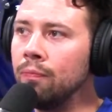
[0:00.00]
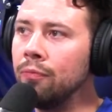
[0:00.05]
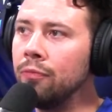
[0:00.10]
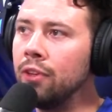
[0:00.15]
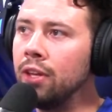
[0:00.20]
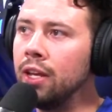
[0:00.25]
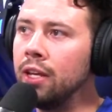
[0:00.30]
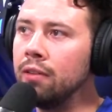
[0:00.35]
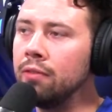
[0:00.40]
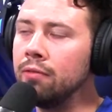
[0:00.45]

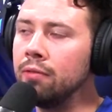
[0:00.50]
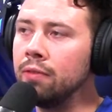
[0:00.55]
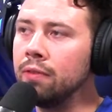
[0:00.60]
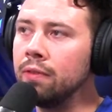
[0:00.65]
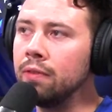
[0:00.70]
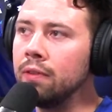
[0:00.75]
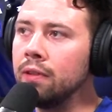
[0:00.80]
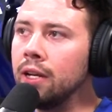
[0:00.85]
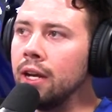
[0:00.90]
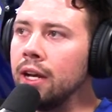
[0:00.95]
have
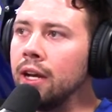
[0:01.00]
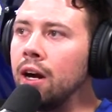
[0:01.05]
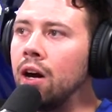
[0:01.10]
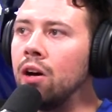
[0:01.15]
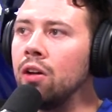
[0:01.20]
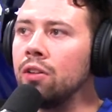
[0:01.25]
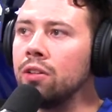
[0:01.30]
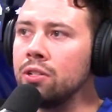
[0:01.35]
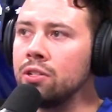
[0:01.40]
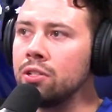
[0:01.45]

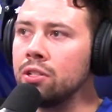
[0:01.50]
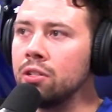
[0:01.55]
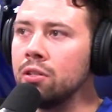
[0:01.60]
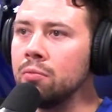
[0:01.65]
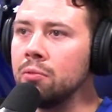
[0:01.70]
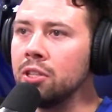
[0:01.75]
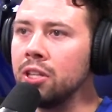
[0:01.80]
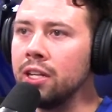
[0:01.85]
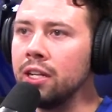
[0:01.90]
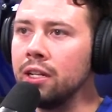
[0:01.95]
all this
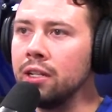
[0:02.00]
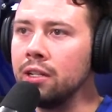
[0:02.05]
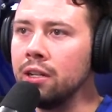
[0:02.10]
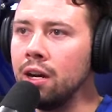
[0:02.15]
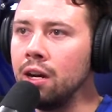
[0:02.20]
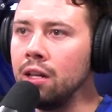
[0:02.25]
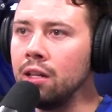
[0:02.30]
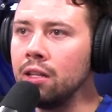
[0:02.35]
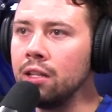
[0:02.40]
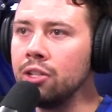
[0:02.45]
accumulated
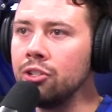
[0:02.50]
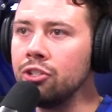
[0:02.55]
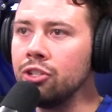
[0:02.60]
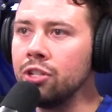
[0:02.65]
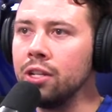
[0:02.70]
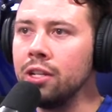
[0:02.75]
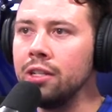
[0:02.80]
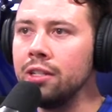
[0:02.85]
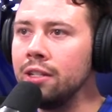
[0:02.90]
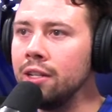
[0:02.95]
knowledge,
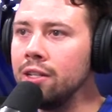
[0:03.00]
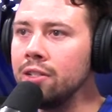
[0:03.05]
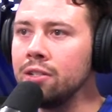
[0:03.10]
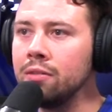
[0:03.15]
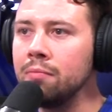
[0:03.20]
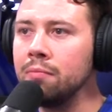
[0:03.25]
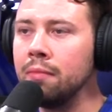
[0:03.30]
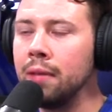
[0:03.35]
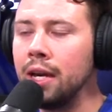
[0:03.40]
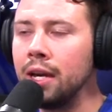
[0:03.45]
it doesn't
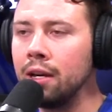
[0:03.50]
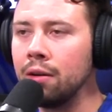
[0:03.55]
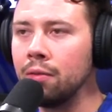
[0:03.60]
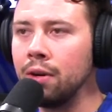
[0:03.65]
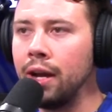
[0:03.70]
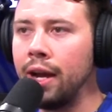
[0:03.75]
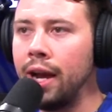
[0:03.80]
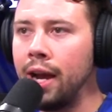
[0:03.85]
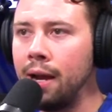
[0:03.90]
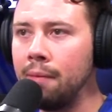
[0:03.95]
matter what
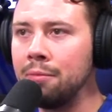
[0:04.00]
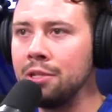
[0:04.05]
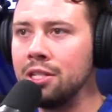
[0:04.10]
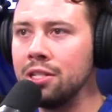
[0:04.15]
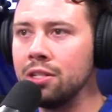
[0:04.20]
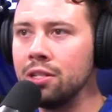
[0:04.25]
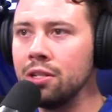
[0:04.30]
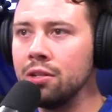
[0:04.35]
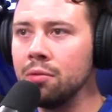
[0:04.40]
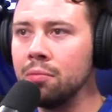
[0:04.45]
happens
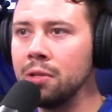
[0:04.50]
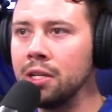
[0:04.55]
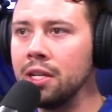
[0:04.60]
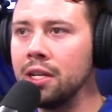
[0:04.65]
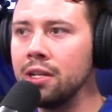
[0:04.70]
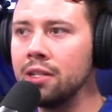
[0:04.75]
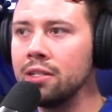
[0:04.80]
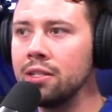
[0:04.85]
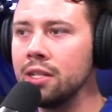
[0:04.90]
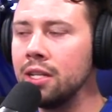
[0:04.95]
to you,
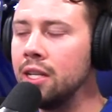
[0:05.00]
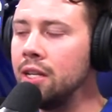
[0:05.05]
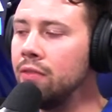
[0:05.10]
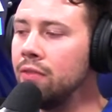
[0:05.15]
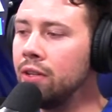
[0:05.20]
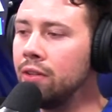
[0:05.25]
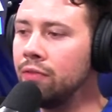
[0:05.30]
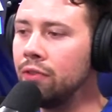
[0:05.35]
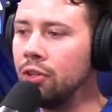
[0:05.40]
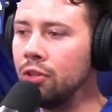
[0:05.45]
because even
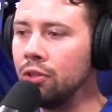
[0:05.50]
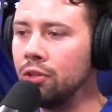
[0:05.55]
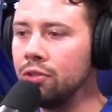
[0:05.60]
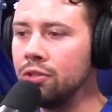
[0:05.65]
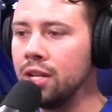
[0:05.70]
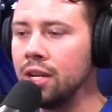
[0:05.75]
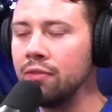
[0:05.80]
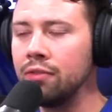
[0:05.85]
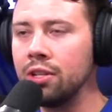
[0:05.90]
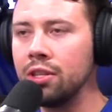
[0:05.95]
if you lose
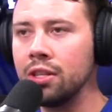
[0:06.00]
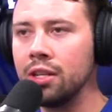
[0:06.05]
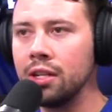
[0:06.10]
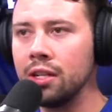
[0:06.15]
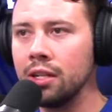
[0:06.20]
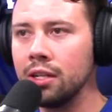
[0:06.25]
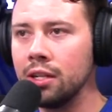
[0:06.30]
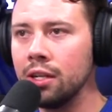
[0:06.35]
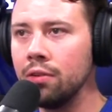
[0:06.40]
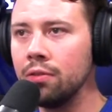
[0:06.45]
everything
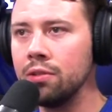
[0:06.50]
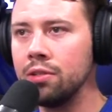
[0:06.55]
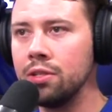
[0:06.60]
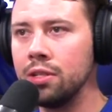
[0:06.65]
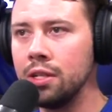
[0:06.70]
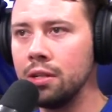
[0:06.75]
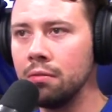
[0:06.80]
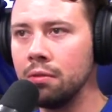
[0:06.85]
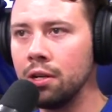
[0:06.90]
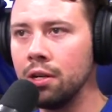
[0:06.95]
and go to
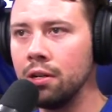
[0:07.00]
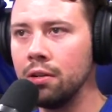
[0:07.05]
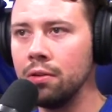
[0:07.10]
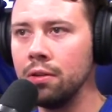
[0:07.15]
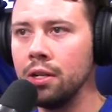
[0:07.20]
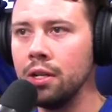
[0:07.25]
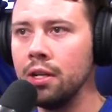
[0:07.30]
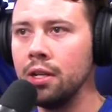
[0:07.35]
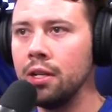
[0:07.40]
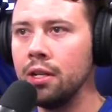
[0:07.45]
zero,
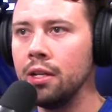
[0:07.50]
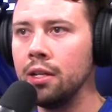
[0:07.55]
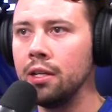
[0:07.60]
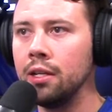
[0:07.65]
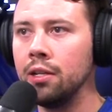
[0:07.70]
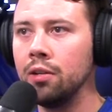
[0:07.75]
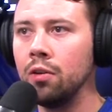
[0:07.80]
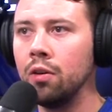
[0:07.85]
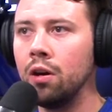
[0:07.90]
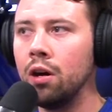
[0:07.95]

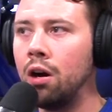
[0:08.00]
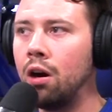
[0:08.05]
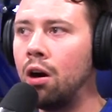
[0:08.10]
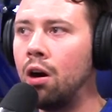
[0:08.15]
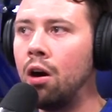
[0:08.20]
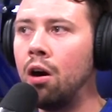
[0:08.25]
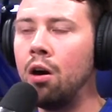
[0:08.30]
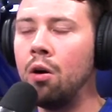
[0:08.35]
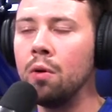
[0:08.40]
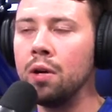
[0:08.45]
you'll
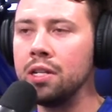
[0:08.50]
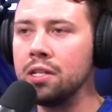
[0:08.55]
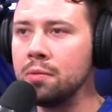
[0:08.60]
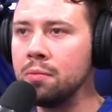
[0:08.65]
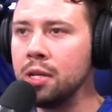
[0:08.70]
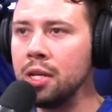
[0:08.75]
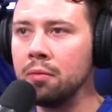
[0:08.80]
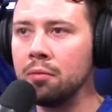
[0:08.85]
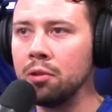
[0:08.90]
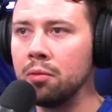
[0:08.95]
always be
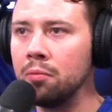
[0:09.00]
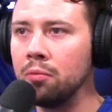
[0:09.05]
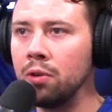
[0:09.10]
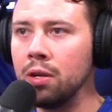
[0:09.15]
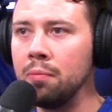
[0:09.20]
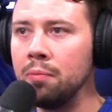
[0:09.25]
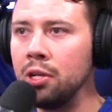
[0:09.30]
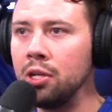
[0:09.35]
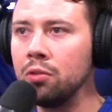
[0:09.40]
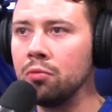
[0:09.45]
able to
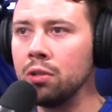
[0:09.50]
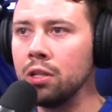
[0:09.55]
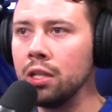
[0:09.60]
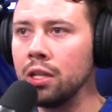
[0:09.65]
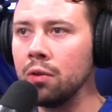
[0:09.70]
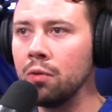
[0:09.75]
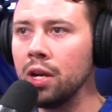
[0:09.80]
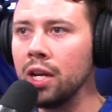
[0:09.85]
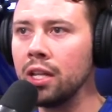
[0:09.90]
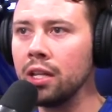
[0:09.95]
rebuild really
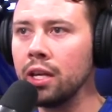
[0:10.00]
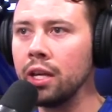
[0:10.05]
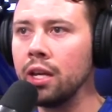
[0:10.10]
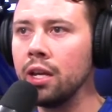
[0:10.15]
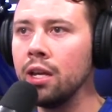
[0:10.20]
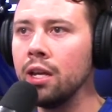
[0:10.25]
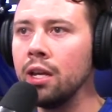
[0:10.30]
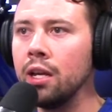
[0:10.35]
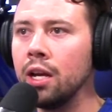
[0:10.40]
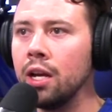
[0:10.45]
quickly.
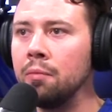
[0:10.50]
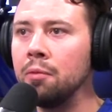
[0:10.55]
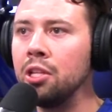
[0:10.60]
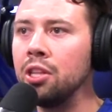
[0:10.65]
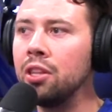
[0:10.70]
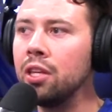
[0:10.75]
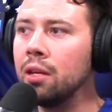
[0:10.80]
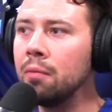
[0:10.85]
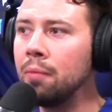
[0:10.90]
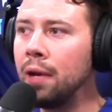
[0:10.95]
I mean,
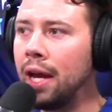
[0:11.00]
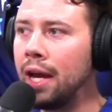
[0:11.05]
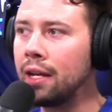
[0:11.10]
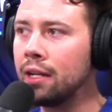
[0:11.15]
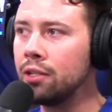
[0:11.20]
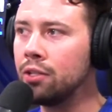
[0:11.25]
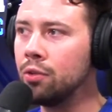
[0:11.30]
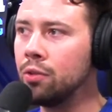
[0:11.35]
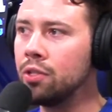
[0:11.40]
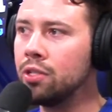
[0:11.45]
think back
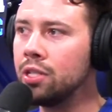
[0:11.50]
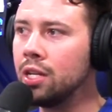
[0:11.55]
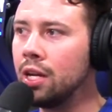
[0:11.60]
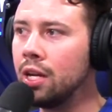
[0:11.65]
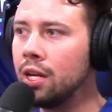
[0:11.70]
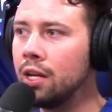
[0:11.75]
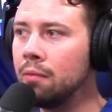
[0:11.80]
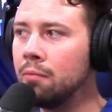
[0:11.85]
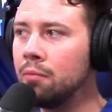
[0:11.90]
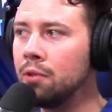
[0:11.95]
to a
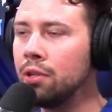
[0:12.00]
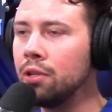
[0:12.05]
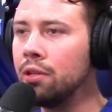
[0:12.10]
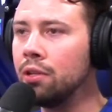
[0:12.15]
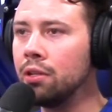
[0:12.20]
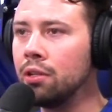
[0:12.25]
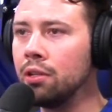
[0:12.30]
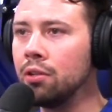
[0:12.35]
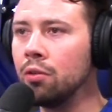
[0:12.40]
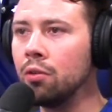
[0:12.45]
time in
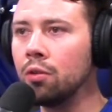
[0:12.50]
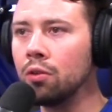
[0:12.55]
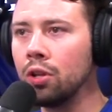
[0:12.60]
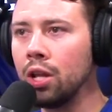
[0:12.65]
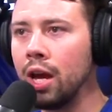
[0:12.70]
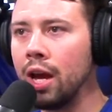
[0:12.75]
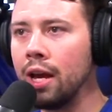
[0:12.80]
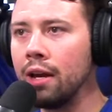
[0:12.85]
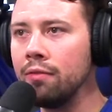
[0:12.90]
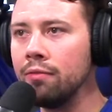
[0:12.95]
your
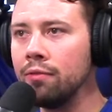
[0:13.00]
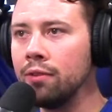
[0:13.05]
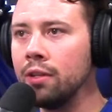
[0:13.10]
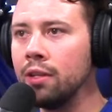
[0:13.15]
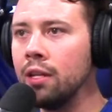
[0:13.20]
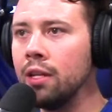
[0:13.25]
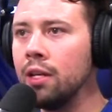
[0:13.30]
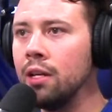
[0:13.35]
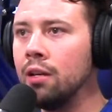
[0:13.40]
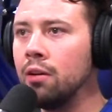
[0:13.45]
life
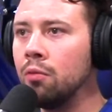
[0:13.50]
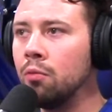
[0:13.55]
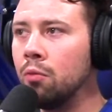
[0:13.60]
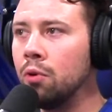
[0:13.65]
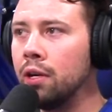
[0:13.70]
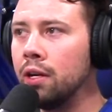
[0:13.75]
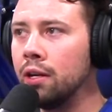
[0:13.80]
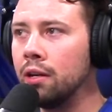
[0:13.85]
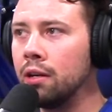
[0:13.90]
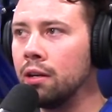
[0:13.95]

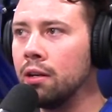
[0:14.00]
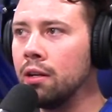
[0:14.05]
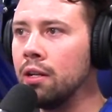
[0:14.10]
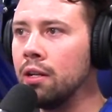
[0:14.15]
where,